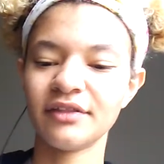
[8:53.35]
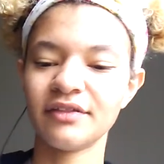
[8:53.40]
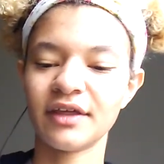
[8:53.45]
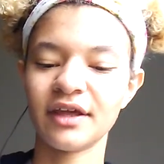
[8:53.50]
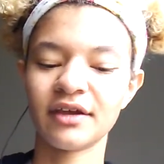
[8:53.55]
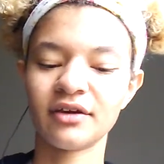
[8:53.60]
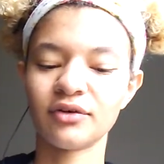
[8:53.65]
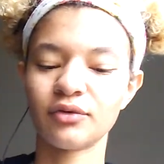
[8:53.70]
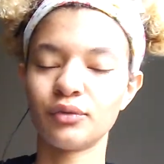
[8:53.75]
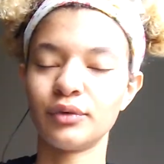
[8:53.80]

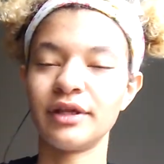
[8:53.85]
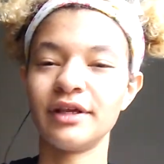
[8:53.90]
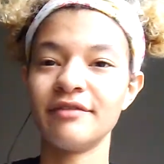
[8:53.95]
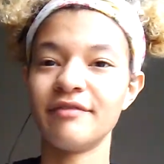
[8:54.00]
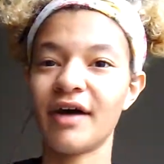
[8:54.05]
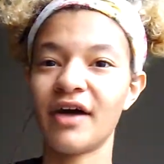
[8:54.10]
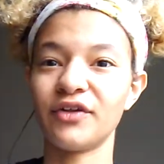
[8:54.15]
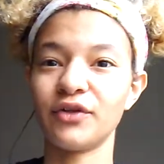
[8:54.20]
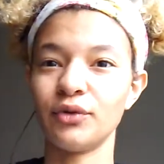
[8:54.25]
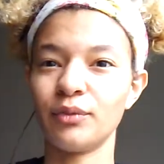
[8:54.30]
think
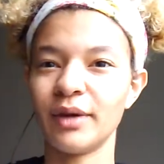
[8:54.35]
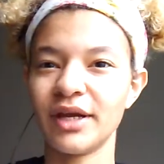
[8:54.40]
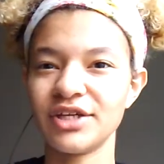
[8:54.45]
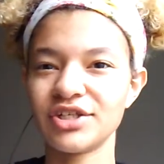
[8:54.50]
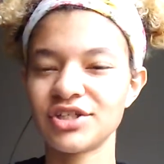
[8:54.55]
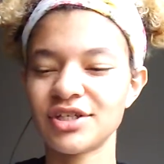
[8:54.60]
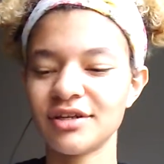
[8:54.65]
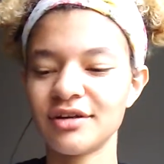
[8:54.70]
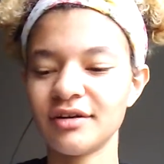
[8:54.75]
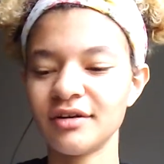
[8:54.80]

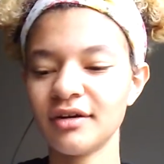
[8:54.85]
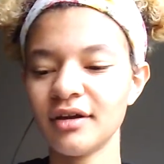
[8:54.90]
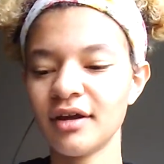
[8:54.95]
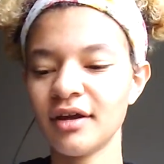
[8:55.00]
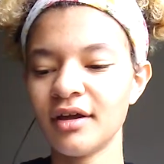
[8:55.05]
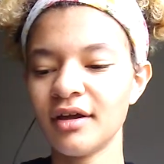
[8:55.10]
reevaluation,